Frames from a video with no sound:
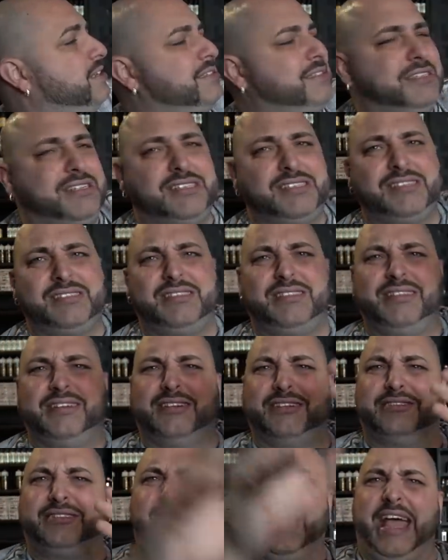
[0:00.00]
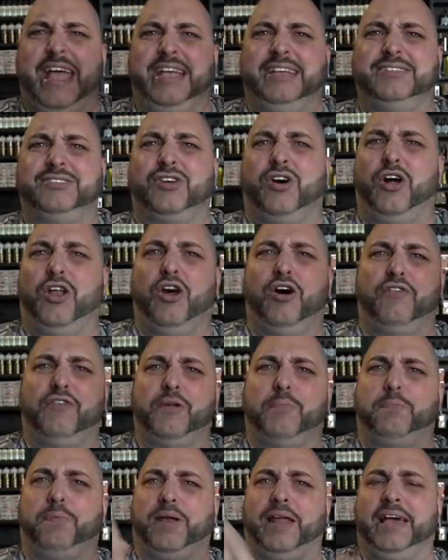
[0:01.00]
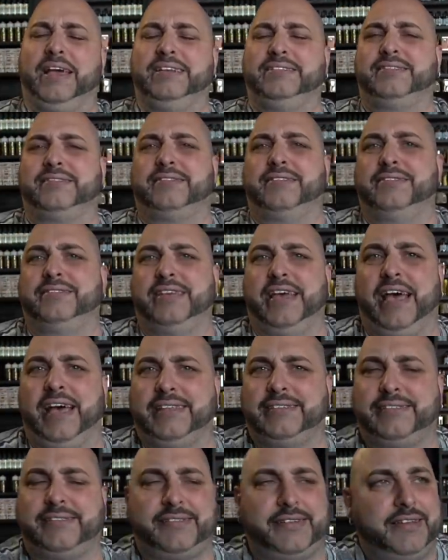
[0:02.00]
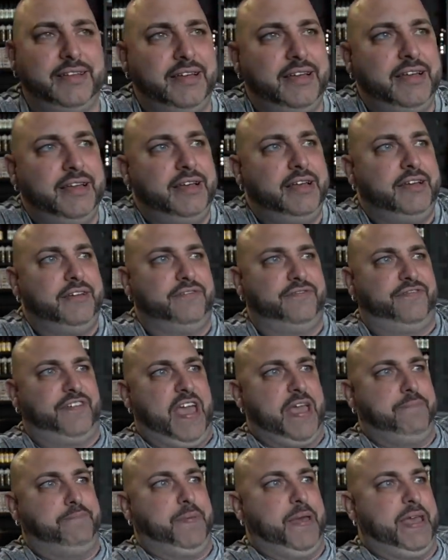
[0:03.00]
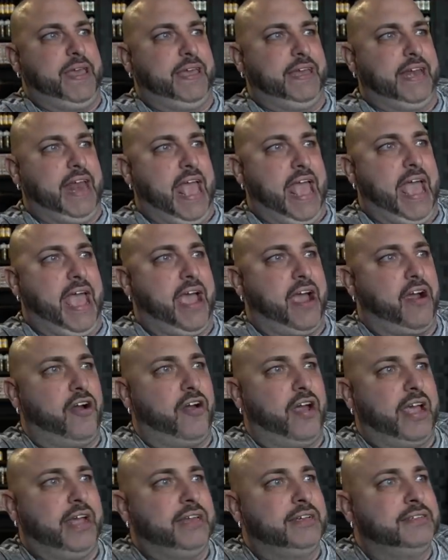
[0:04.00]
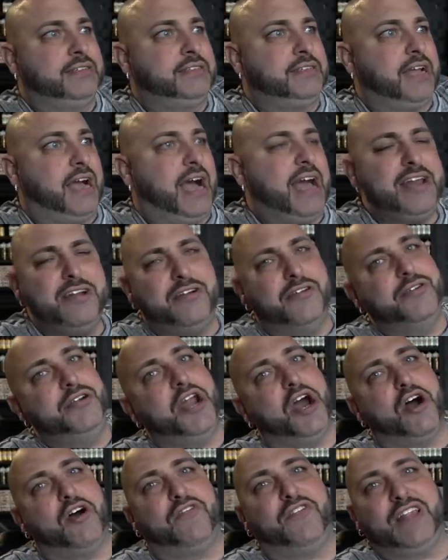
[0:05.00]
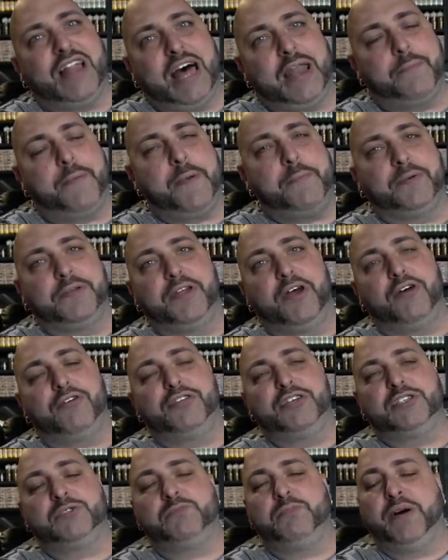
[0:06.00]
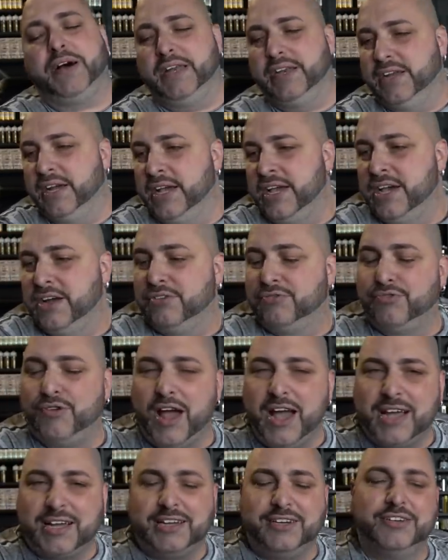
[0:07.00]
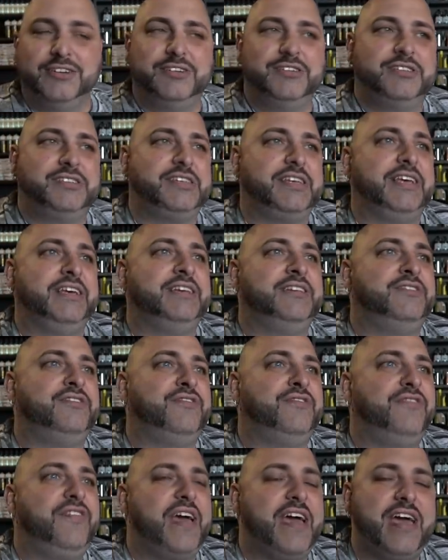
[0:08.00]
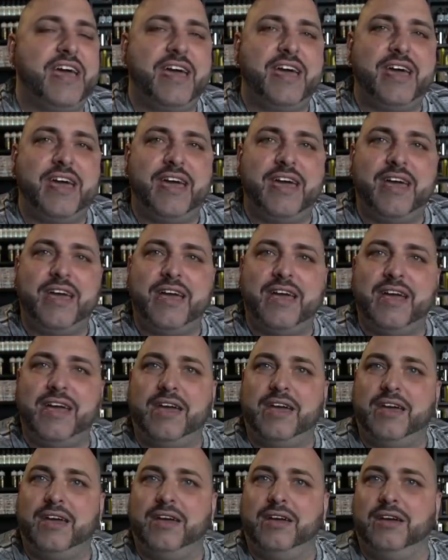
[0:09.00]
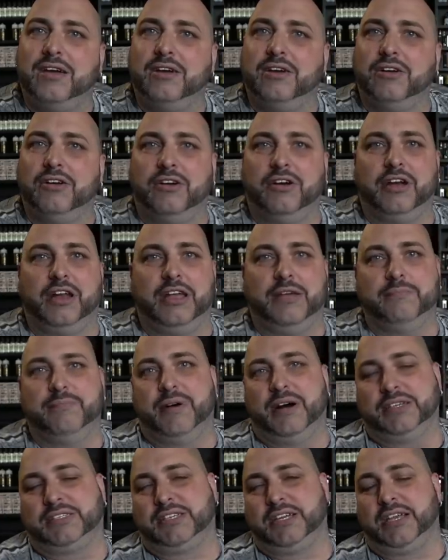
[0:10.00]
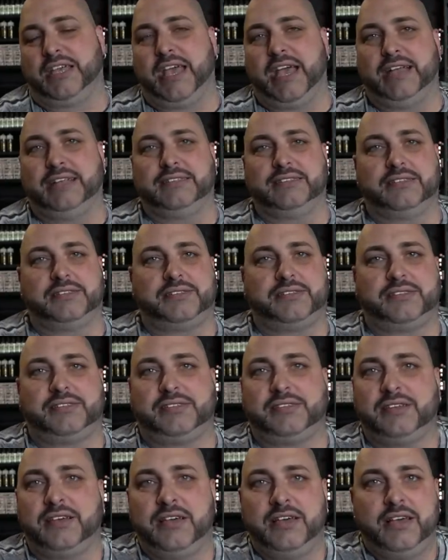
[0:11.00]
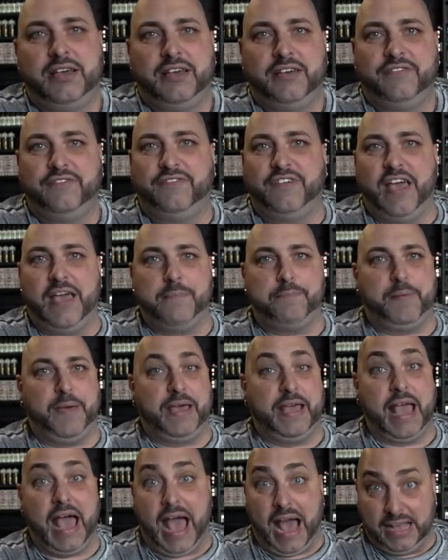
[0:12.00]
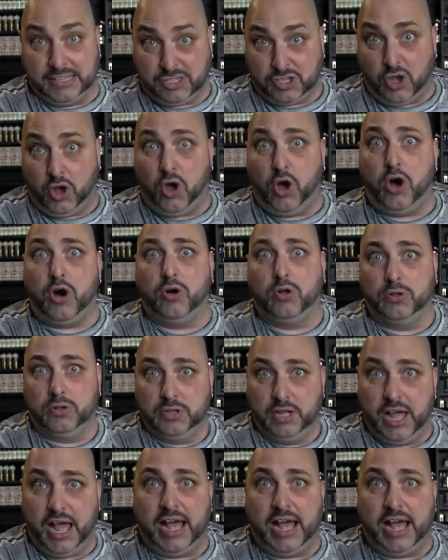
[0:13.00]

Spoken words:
just little things all over the place to test vaping and air. And I don't know if a lot of people know this, but Rutgers is very much against vaping as a whole.